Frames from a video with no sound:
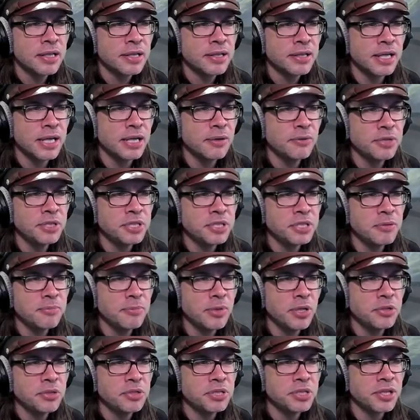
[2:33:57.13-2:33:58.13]
that was the
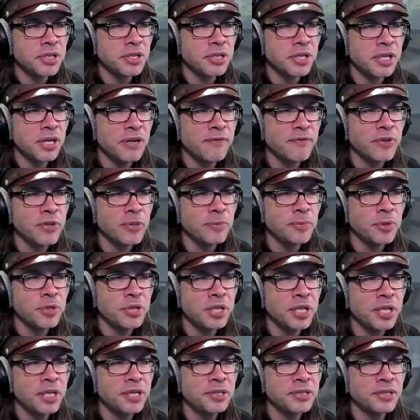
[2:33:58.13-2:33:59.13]
most uncomfortable
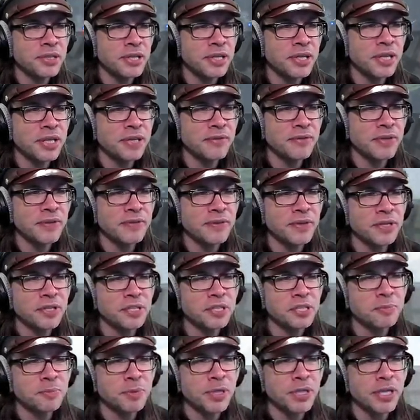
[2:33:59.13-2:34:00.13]
heat that I've ever
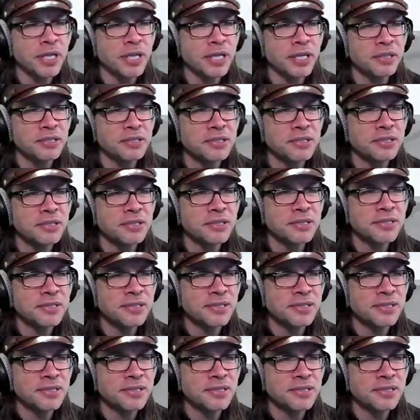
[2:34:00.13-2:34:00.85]
experienced.